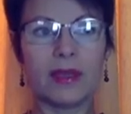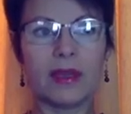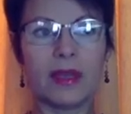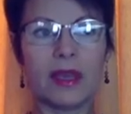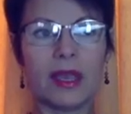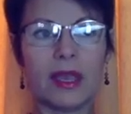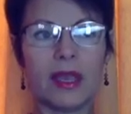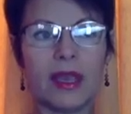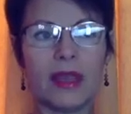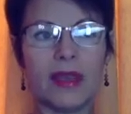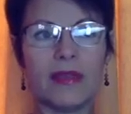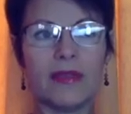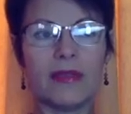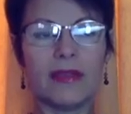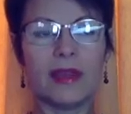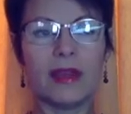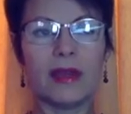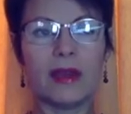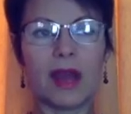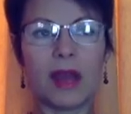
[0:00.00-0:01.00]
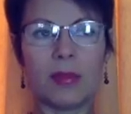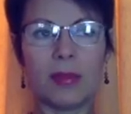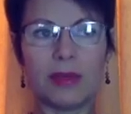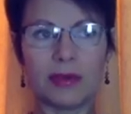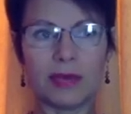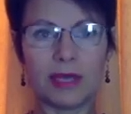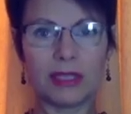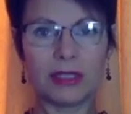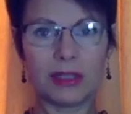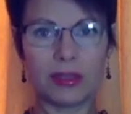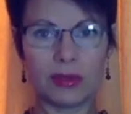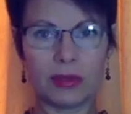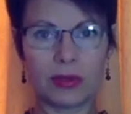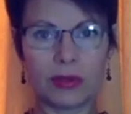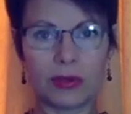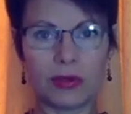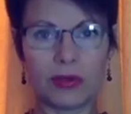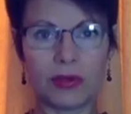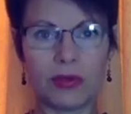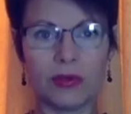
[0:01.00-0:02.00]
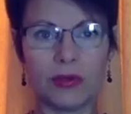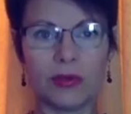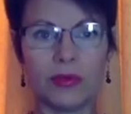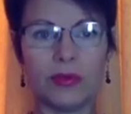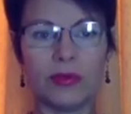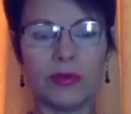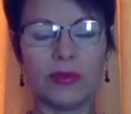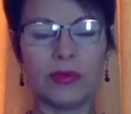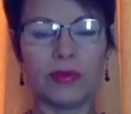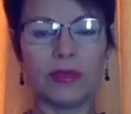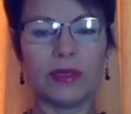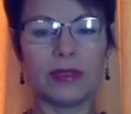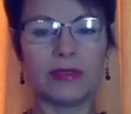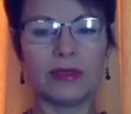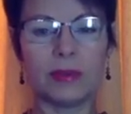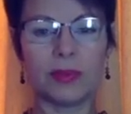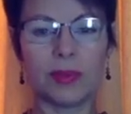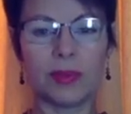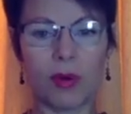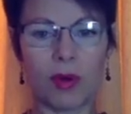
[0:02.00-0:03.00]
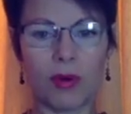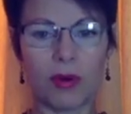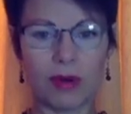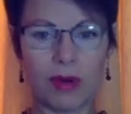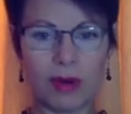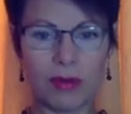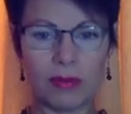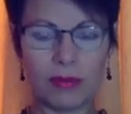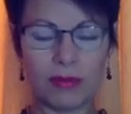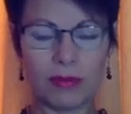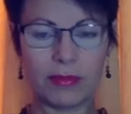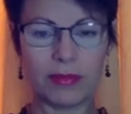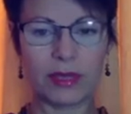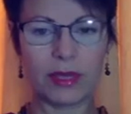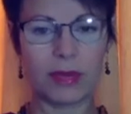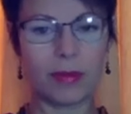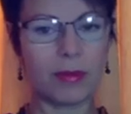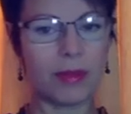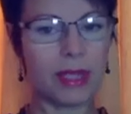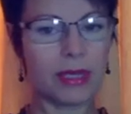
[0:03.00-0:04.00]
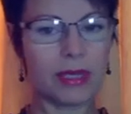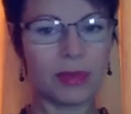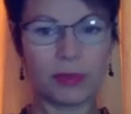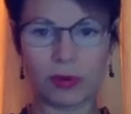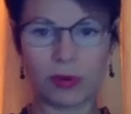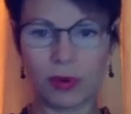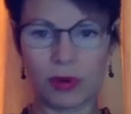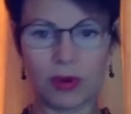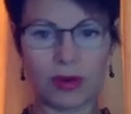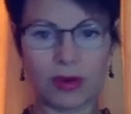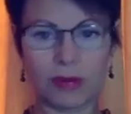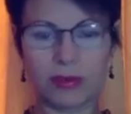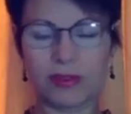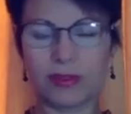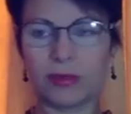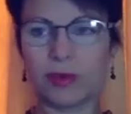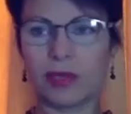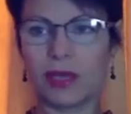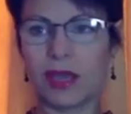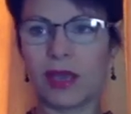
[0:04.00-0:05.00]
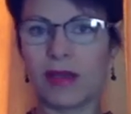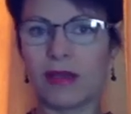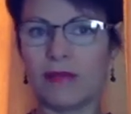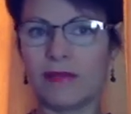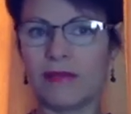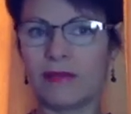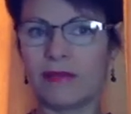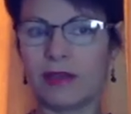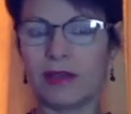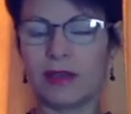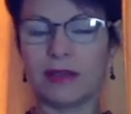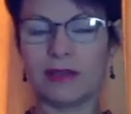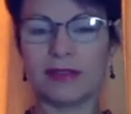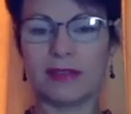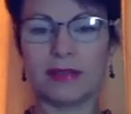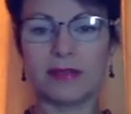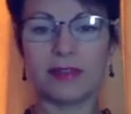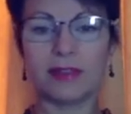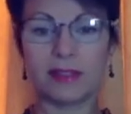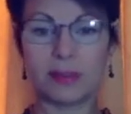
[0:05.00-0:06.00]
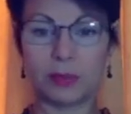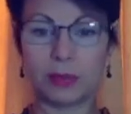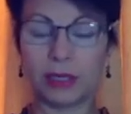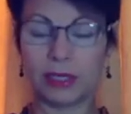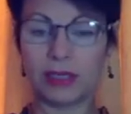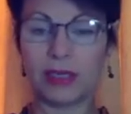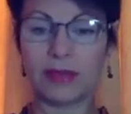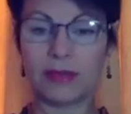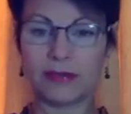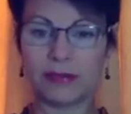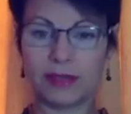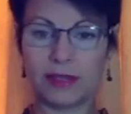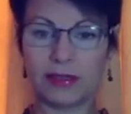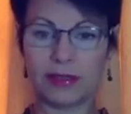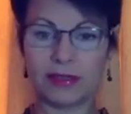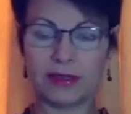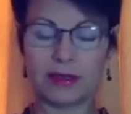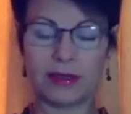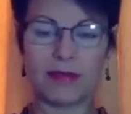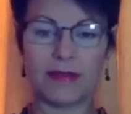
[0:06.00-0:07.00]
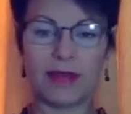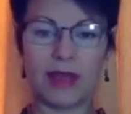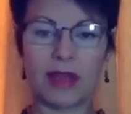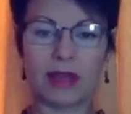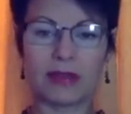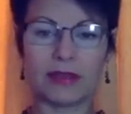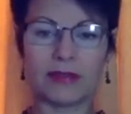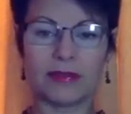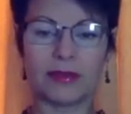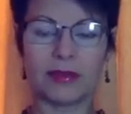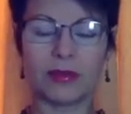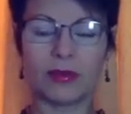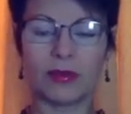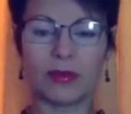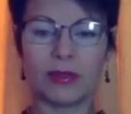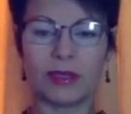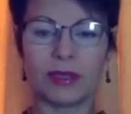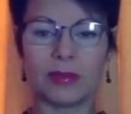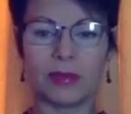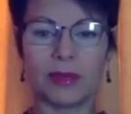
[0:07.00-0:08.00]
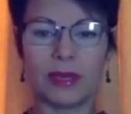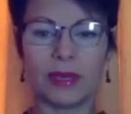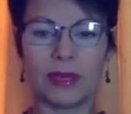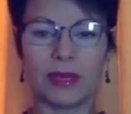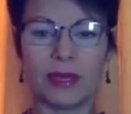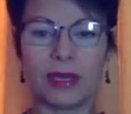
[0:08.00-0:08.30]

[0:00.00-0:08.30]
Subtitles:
and they're operating through you, it's a program. There are many programs. We have 7 splenic fears. In fact, if you looked at my